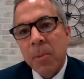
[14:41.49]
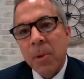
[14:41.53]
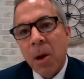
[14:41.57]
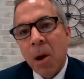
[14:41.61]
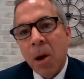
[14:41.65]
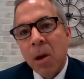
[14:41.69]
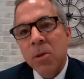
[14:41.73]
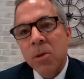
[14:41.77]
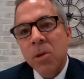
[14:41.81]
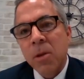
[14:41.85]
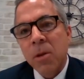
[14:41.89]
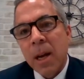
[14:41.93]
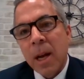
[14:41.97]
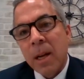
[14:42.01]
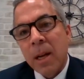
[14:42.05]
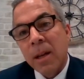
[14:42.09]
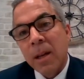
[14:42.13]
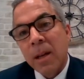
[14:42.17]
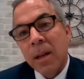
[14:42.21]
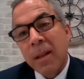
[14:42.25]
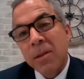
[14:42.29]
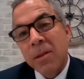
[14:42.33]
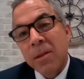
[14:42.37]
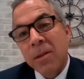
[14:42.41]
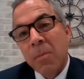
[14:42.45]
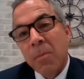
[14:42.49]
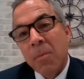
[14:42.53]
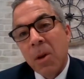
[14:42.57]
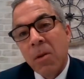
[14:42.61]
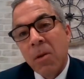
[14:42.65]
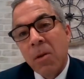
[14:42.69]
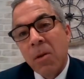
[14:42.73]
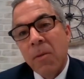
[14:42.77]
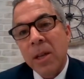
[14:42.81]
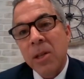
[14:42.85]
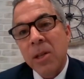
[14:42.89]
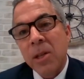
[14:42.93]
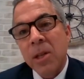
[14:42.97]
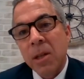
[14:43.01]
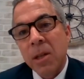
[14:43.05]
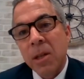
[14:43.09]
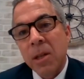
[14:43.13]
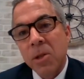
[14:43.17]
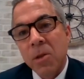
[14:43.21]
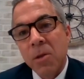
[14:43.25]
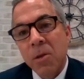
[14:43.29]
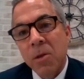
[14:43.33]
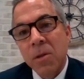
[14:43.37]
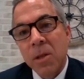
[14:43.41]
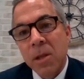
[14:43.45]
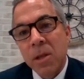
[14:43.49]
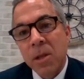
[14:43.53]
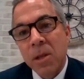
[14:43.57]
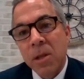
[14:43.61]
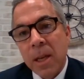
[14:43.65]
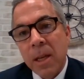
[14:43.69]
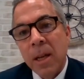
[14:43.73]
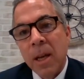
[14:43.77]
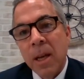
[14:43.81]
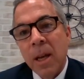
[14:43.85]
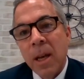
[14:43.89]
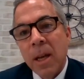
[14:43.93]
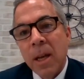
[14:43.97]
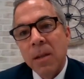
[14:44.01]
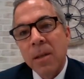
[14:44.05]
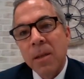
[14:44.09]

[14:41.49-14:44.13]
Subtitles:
but also kind of gets the motivation the students need